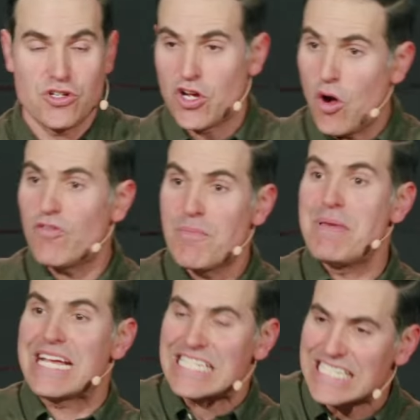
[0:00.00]
to go from
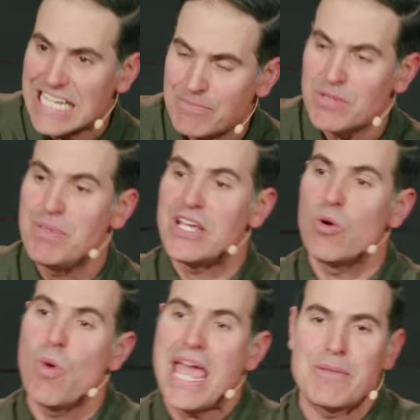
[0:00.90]
being asleep to being
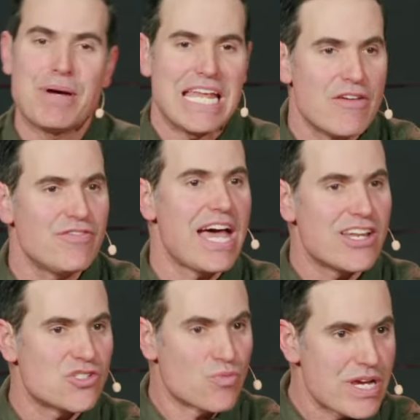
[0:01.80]
awake. But if
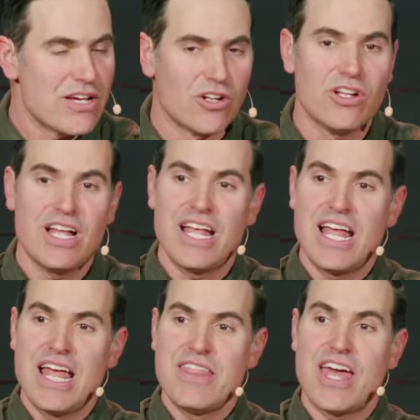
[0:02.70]
that is real,
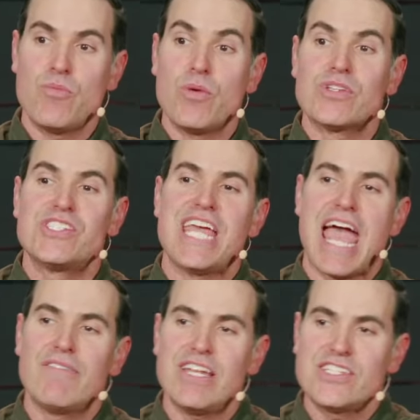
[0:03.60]
then we will see
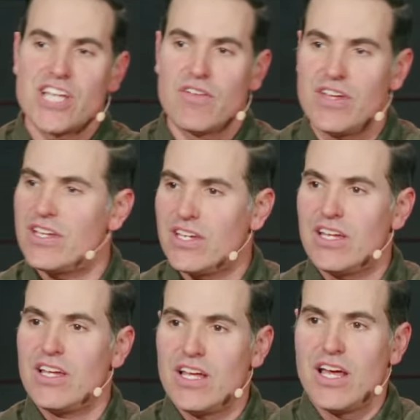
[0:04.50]
evidence of it
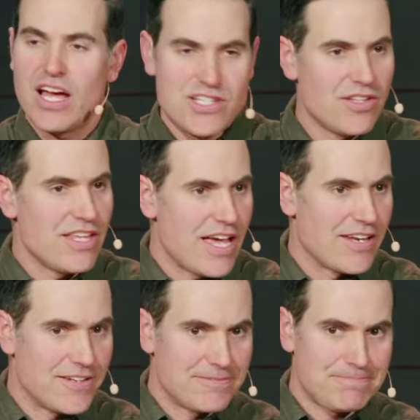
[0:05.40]
until the
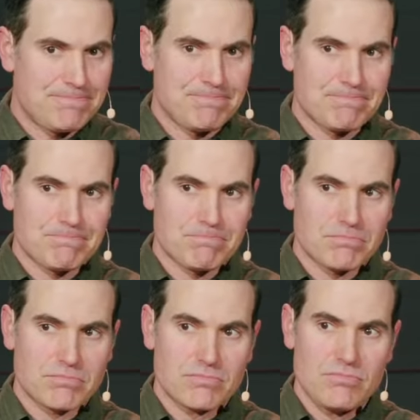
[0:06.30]
end.
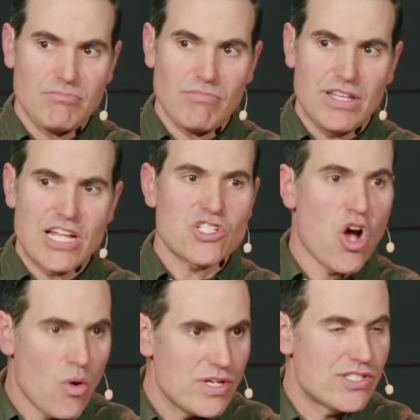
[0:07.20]
That's
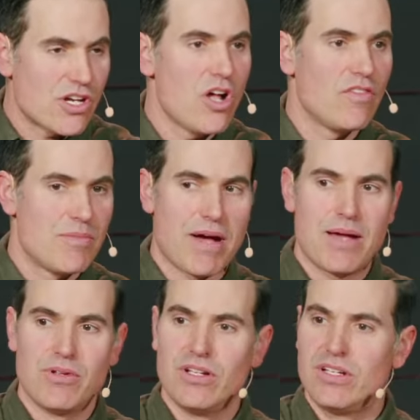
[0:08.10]
always the call of the
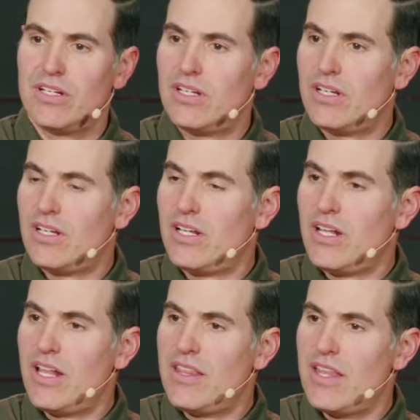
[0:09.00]
Bible.
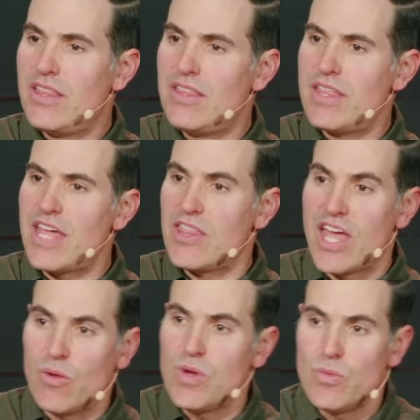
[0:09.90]
That,
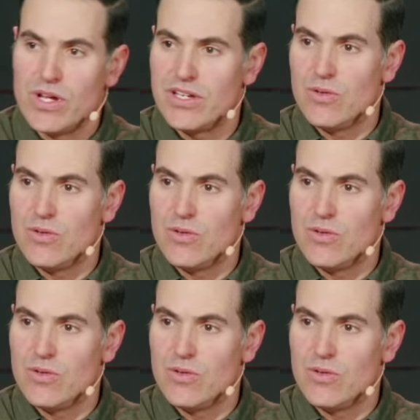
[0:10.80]
that we, would,